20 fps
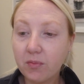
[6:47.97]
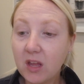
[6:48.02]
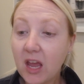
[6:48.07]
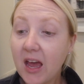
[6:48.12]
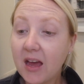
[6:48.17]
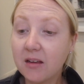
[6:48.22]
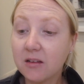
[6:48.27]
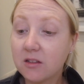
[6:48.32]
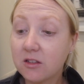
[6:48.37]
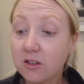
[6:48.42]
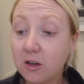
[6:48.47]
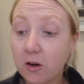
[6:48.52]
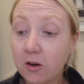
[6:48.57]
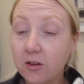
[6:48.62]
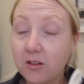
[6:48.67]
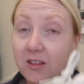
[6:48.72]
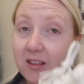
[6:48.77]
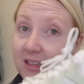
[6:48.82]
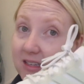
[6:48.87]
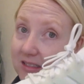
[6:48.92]
Yeah, so
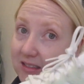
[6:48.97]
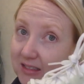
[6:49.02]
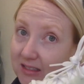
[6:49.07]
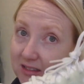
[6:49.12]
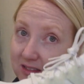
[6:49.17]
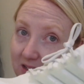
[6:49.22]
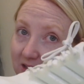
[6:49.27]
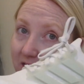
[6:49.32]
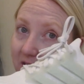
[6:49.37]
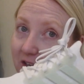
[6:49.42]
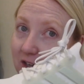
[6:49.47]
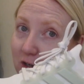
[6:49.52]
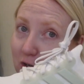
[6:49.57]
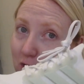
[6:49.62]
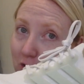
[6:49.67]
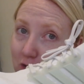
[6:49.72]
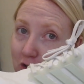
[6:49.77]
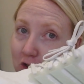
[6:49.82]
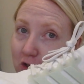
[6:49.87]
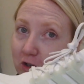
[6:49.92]
this is the
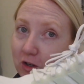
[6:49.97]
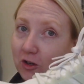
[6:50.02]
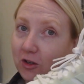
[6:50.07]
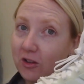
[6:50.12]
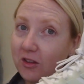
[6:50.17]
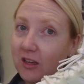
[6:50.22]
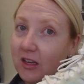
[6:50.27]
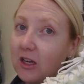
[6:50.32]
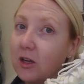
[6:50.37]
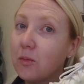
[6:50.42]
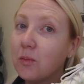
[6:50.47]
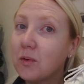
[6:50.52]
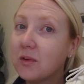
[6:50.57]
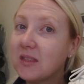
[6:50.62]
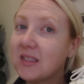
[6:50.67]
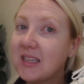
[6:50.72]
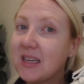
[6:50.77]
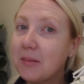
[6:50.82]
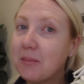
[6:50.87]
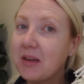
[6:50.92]
new shoe that you will
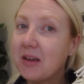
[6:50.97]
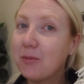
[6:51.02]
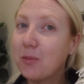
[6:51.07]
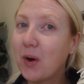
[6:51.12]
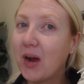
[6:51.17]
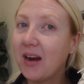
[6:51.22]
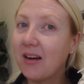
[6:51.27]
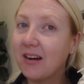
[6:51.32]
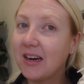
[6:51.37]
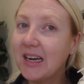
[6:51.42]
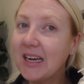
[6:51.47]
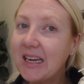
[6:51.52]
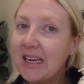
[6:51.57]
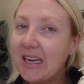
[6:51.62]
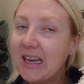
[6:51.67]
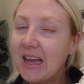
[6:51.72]
see me wearing.